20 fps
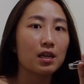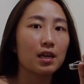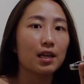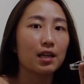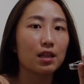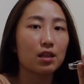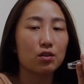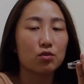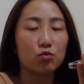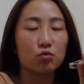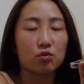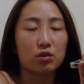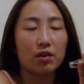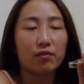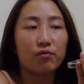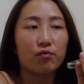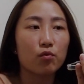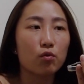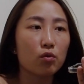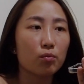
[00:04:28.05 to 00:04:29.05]
And this was
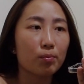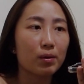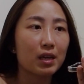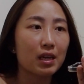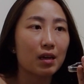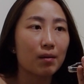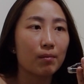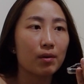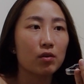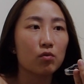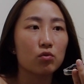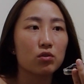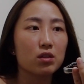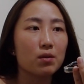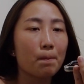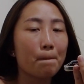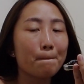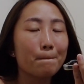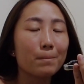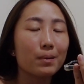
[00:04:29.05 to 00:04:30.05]
at 4 p.m. It was
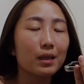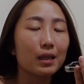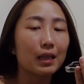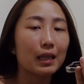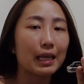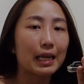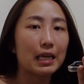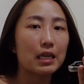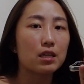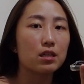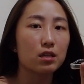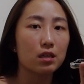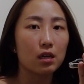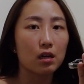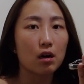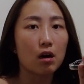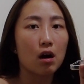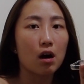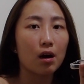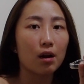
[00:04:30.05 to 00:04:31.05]

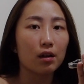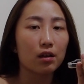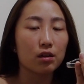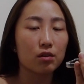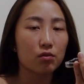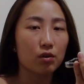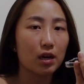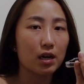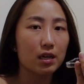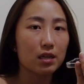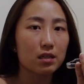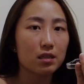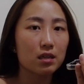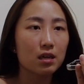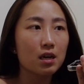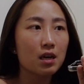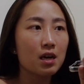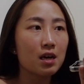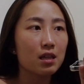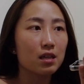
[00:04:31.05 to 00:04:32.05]
blazing hot, you guys.
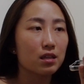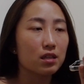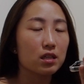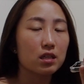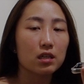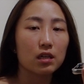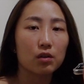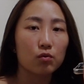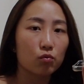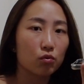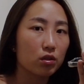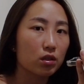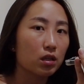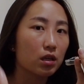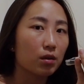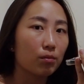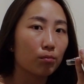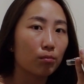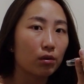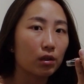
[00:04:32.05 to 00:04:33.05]
The sun was
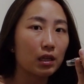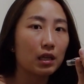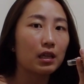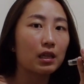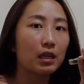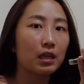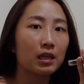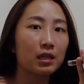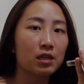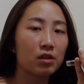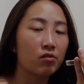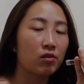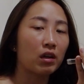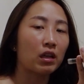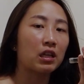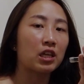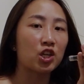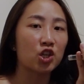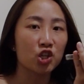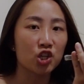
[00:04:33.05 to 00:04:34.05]
completely
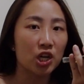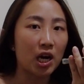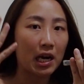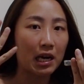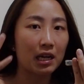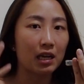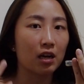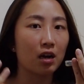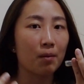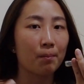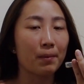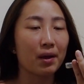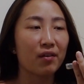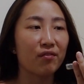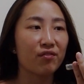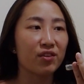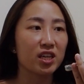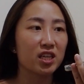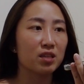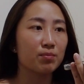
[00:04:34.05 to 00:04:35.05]
directly shining on my
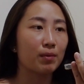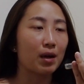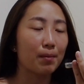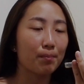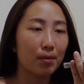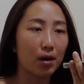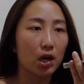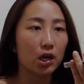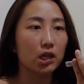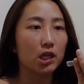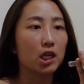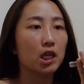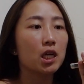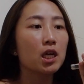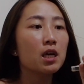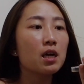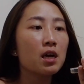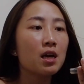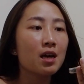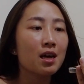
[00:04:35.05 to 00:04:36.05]
face, my body.
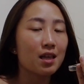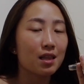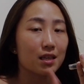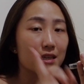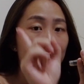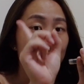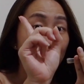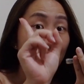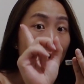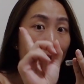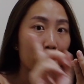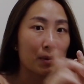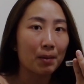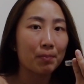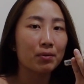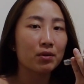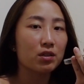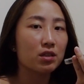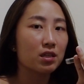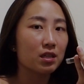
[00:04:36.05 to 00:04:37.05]
This time I
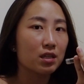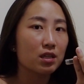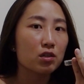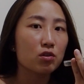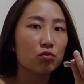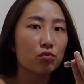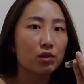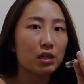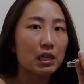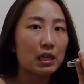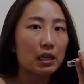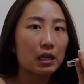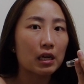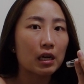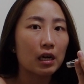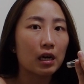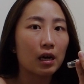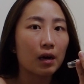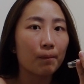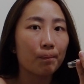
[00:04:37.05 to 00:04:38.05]
put sunscreen,
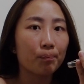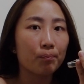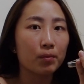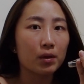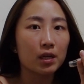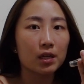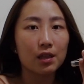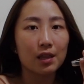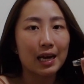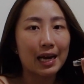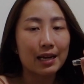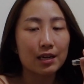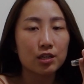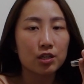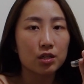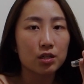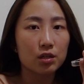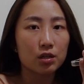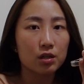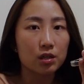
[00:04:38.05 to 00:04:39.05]
but that
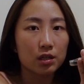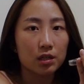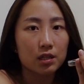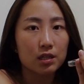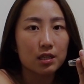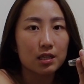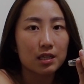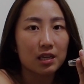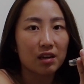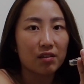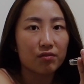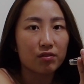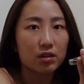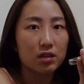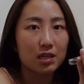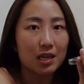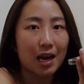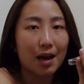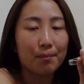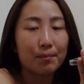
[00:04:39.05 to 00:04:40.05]
couldn't save the
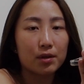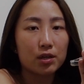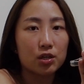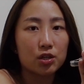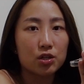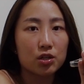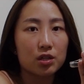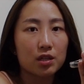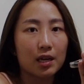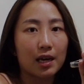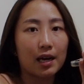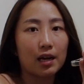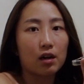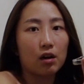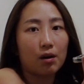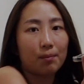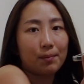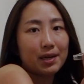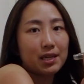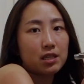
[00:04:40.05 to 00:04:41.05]
damage that
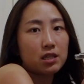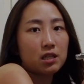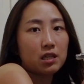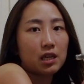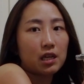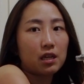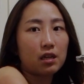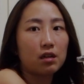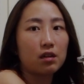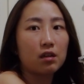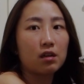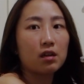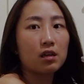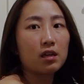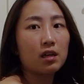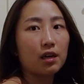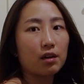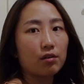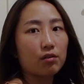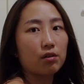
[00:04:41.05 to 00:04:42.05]
on my skin.
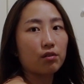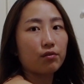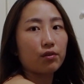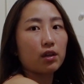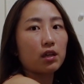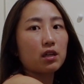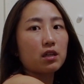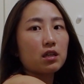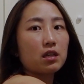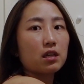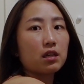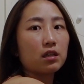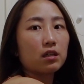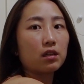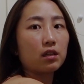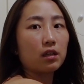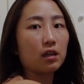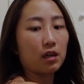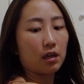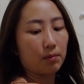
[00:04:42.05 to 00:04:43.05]
I don't know if you can
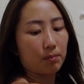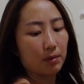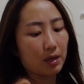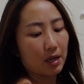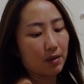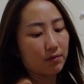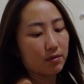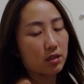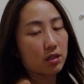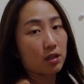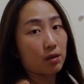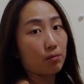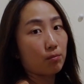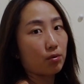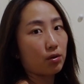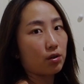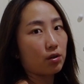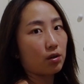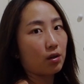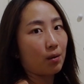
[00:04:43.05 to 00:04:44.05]
tell, I have
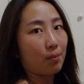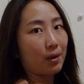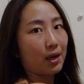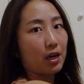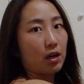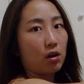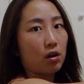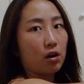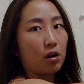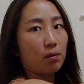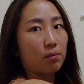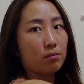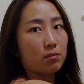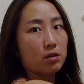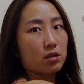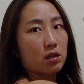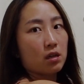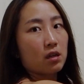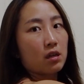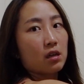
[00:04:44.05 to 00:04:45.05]
sunburn on my arms.